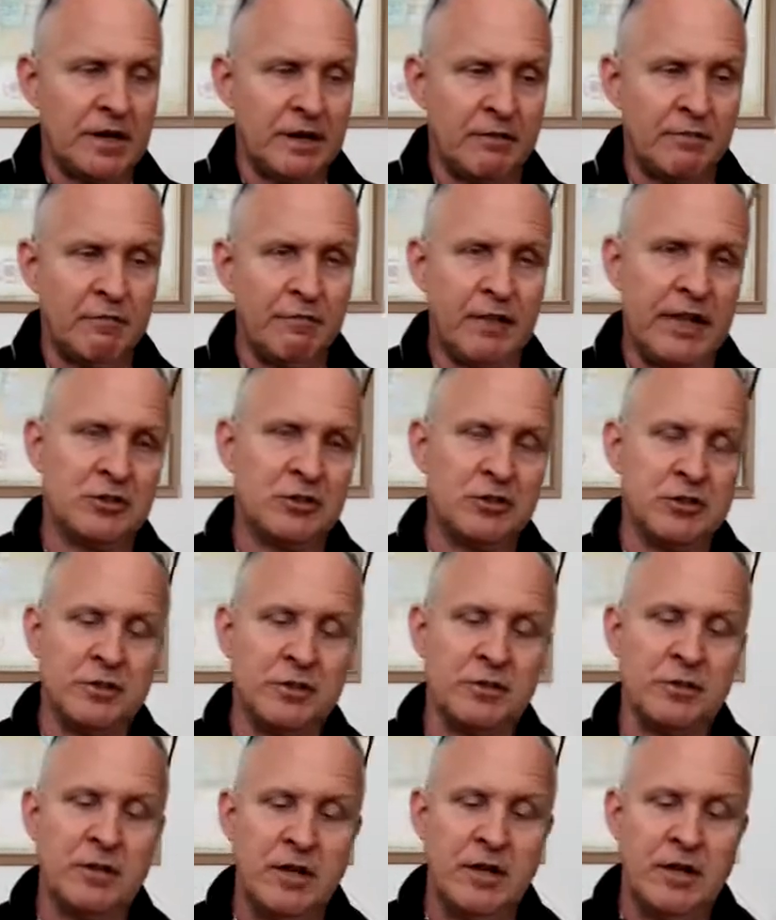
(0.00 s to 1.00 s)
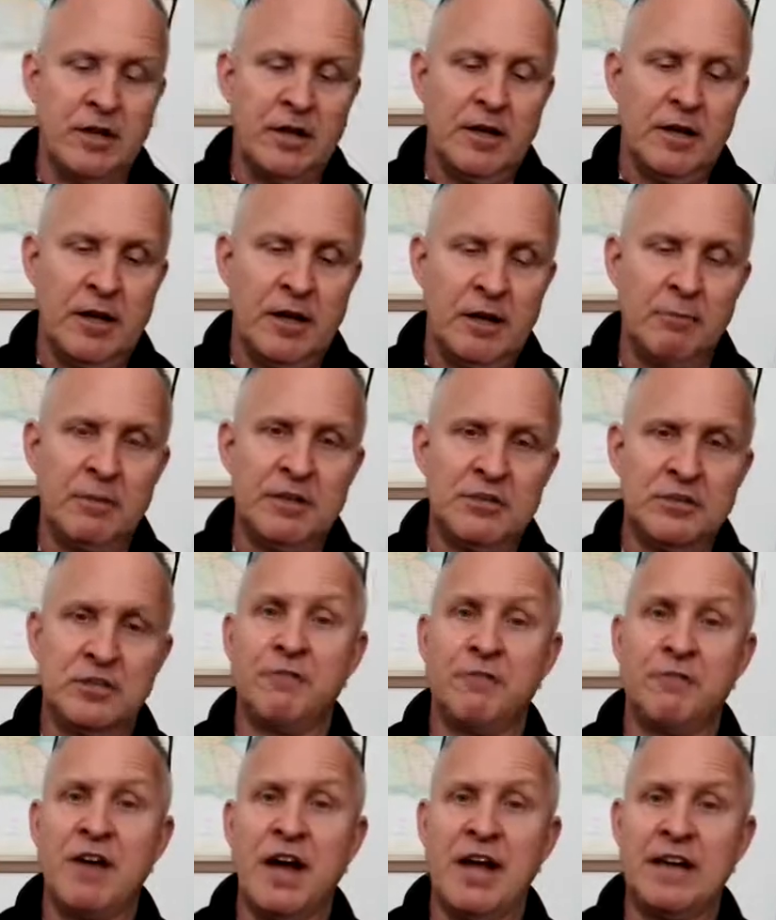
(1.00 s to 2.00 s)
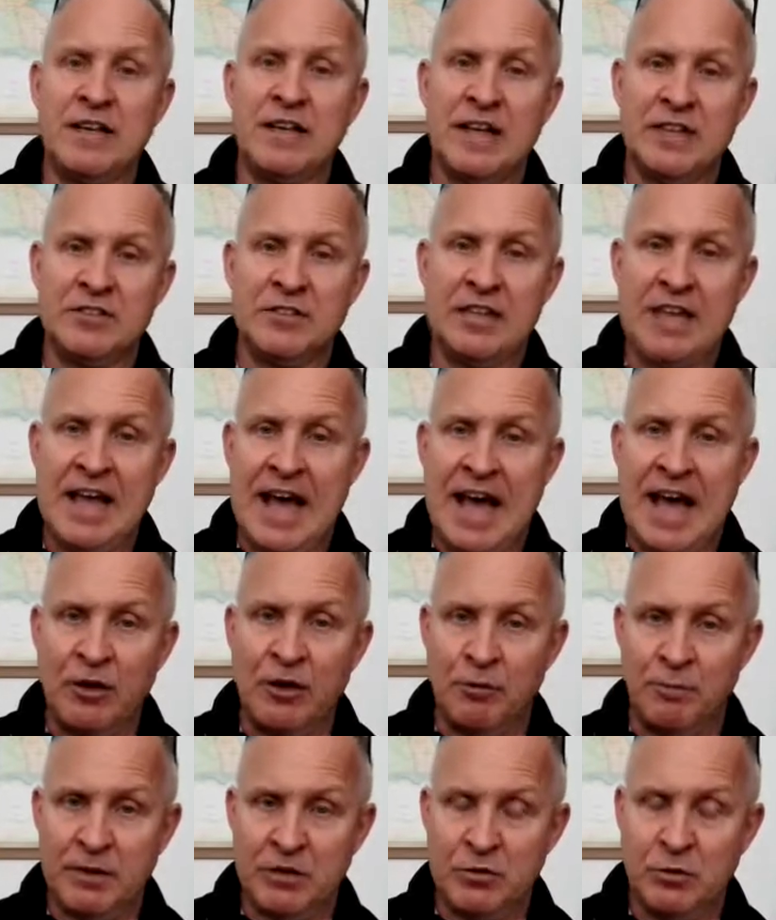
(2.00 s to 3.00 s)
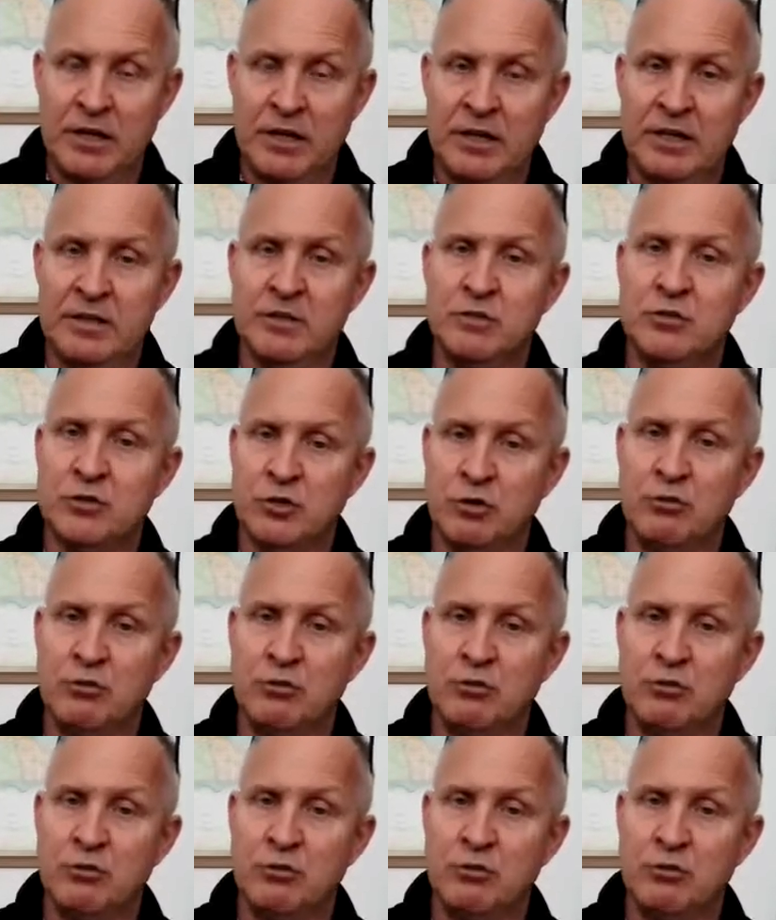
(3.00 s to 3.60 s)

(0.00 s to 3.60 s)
And flexion um, is defined as the angle between